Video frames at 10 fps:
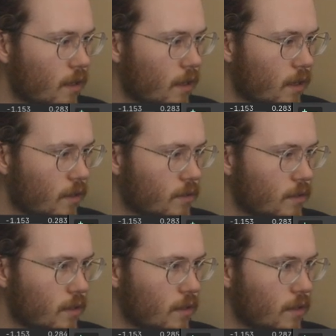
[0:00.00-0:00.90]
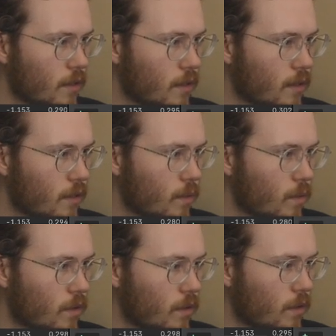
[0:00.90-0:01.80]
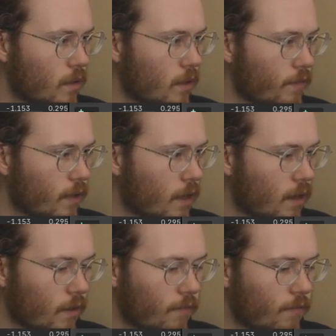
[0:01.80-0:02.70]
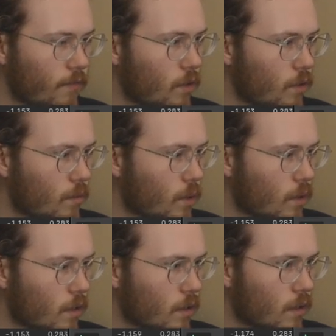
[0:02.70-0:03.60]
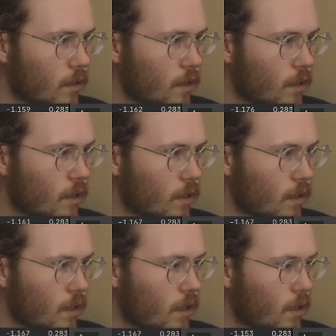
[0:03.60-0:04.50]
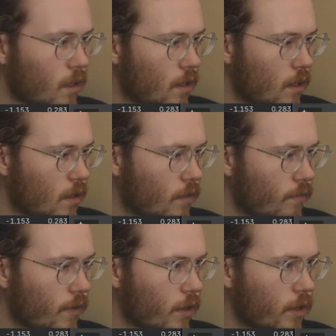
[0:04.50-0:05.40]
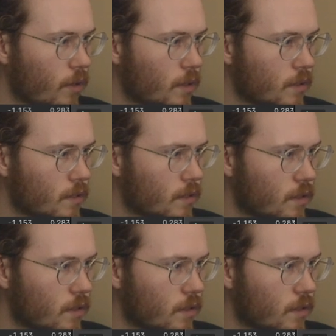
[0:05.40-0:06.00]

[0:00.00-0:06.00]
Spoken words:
You can see they've got a few more variables,